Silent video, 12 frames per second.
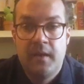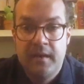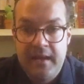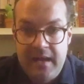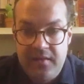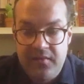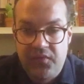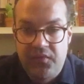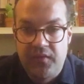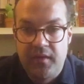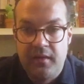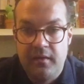
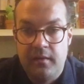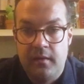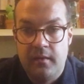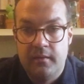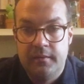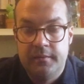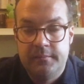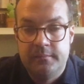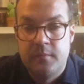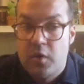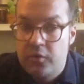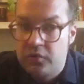If uh, uh,
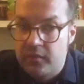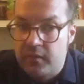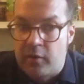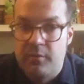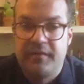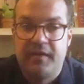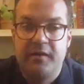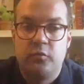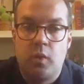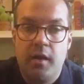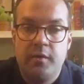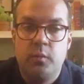most aromatized
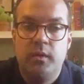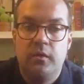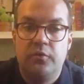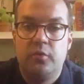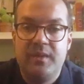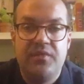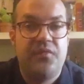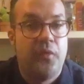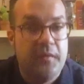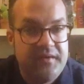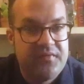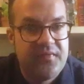wine will also be
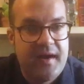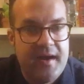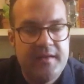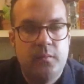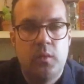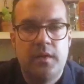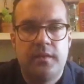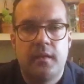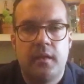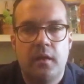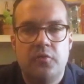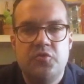fortified with
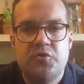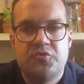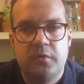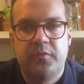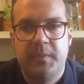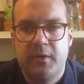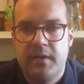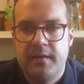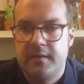a neutral spirit.